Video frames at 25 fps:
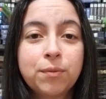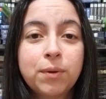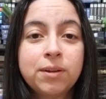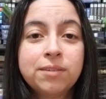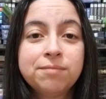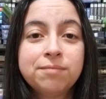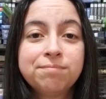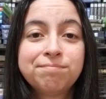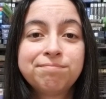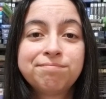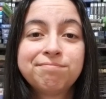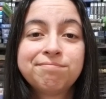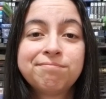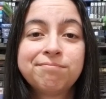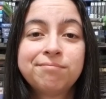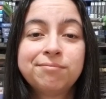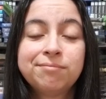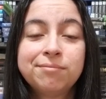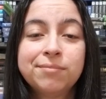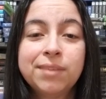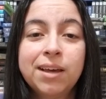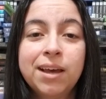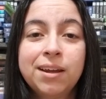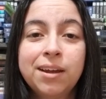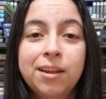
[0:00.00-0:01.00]
One.
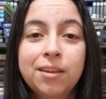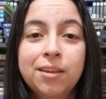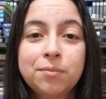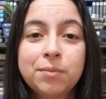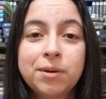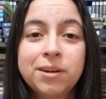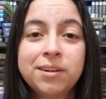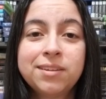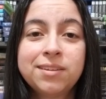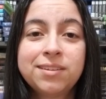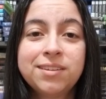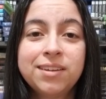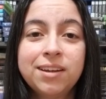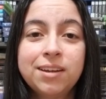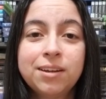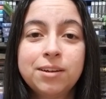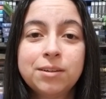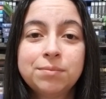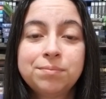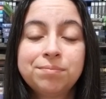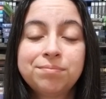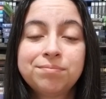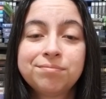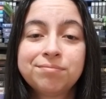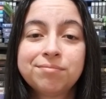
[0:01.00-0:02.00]
Another month
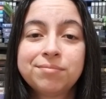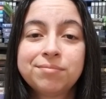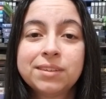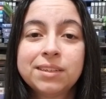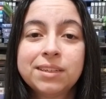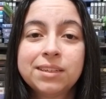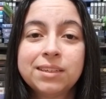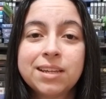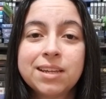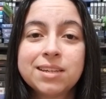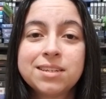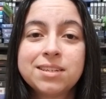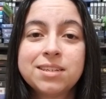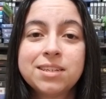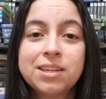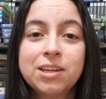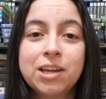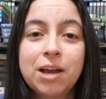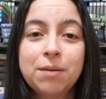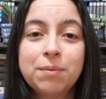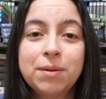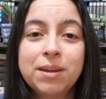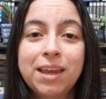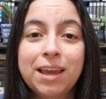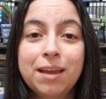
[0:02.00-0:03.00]
down. Let's see
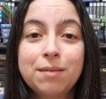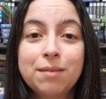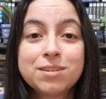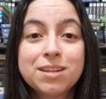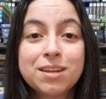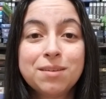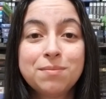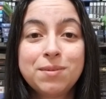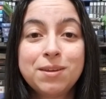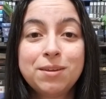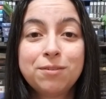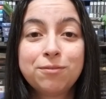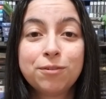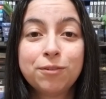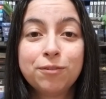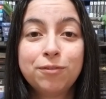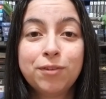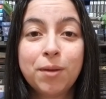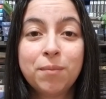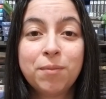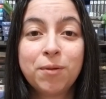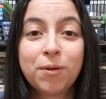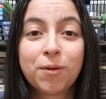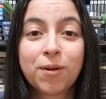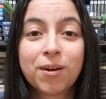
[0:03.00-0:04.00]
how many games I beat for
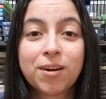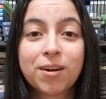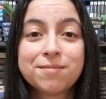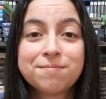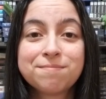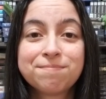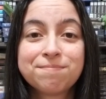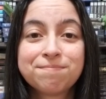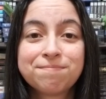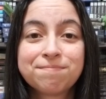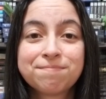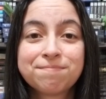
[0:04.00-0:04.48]
February.